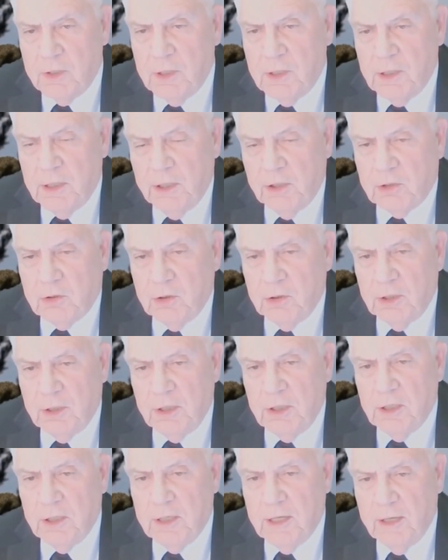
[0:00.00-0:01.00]
he could he
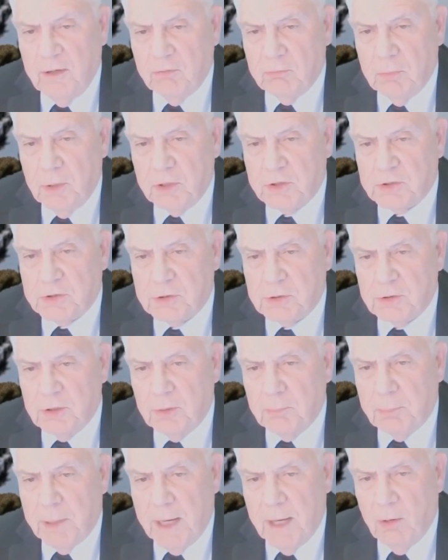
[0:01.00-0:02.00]
didn't have much uh,
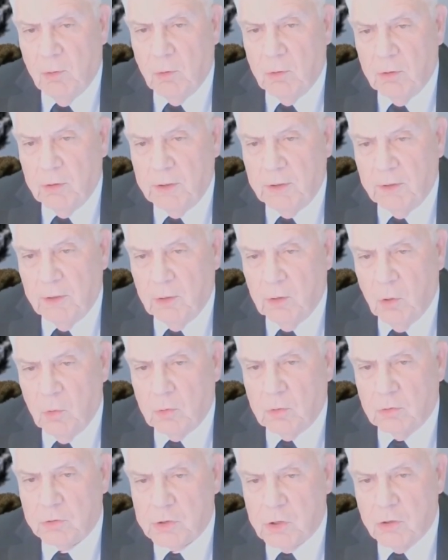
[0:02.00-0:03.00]
power in the
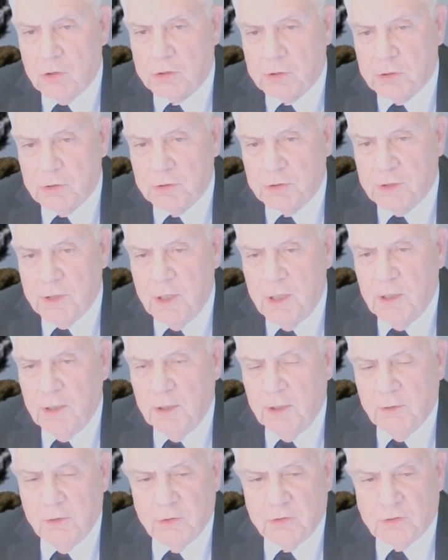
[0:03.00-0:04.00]
local churches,
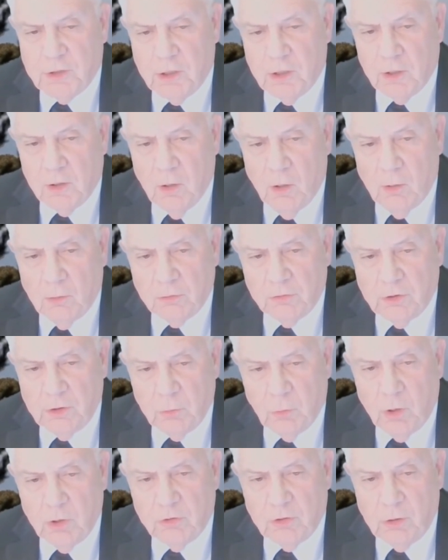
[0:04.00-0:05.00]
in the synagogues. He
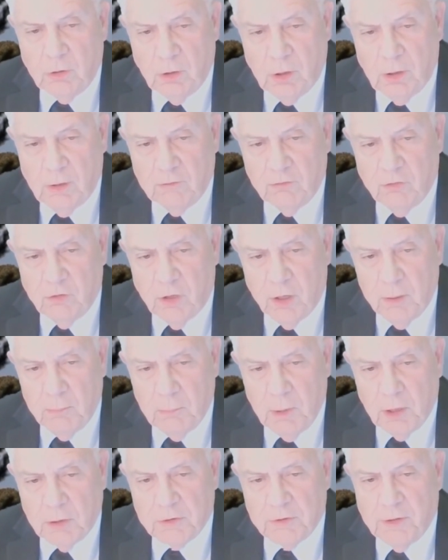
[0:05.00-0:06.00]
wasn't loved very
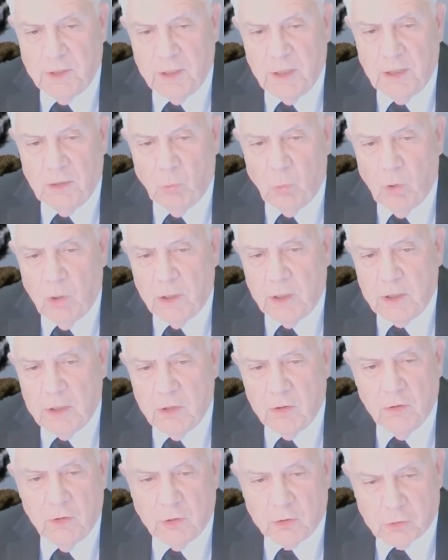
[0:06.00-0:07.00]
much. They didn't want to
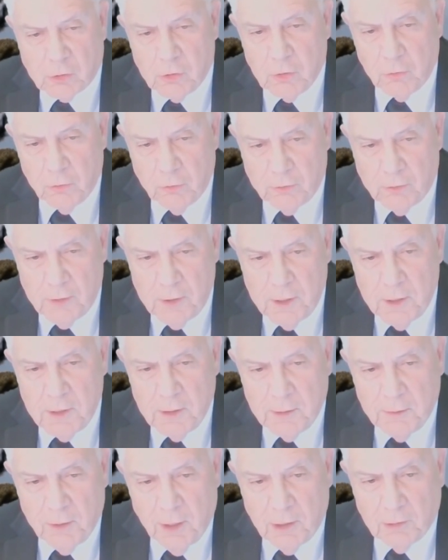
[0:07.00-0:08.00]
hear the truth,
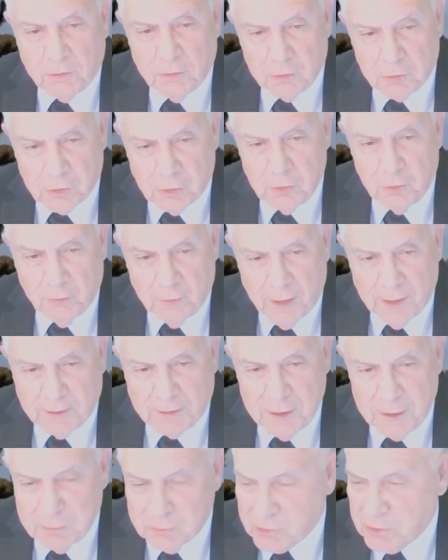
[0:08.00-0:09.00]
Doctor Truth. I
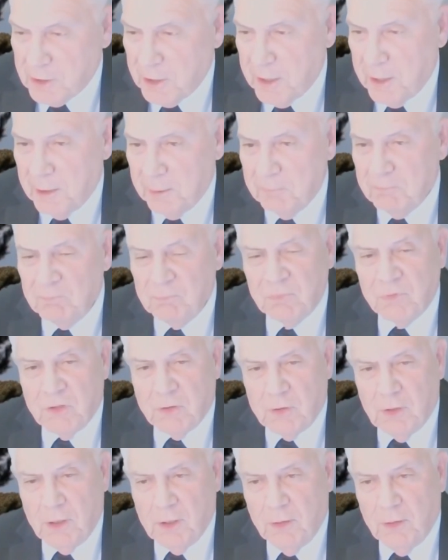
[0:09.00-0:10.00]
keep saying
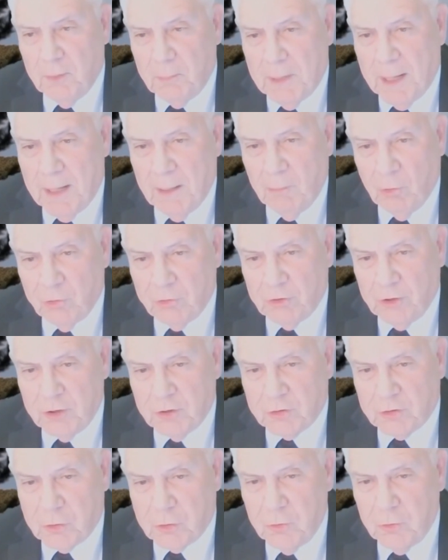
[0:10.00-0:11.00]
uh, the Bible says
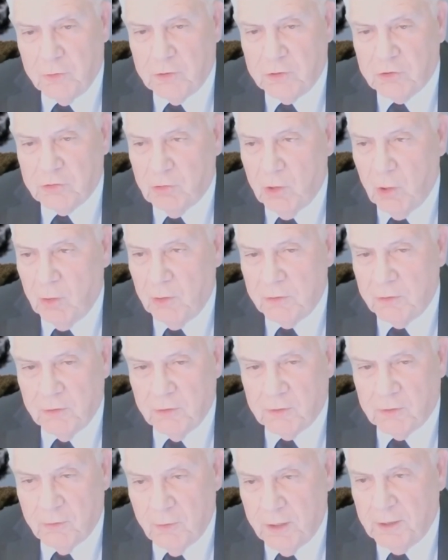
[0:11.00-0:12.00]
truth has fallen to the
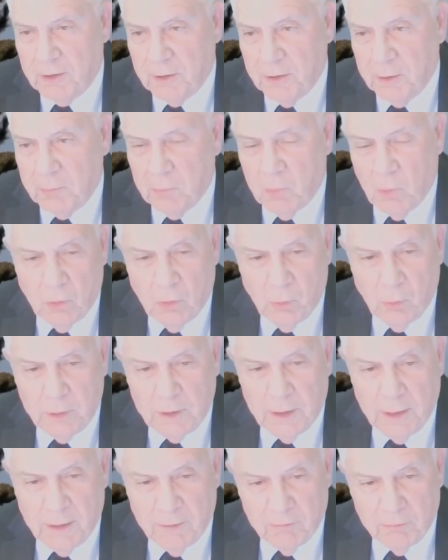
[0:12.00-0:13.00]
ground, and boy, we
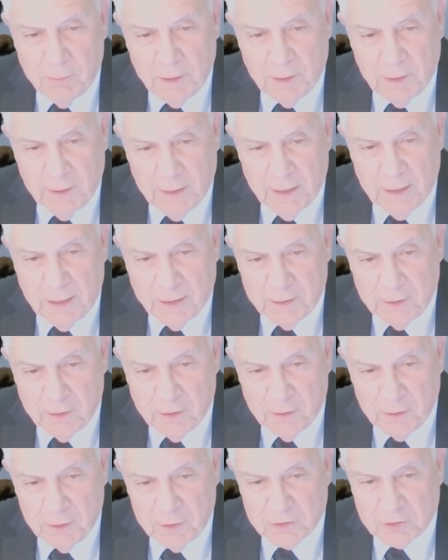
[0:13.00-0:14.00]
have been that here
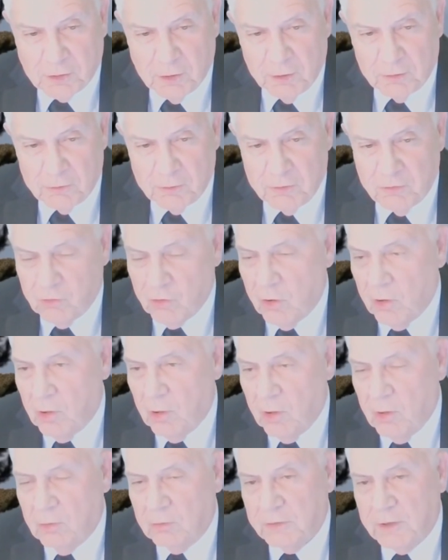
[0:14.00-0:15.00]
in this country for a
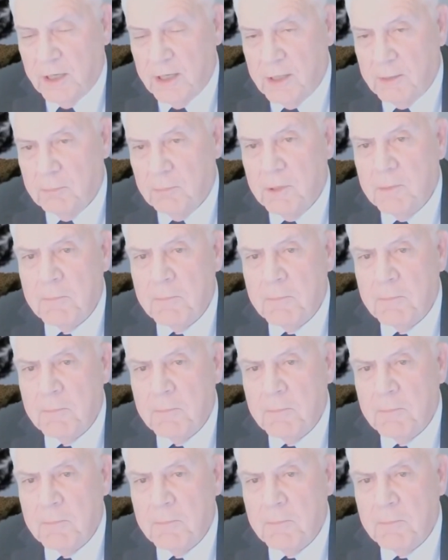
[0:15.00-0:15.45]
long time.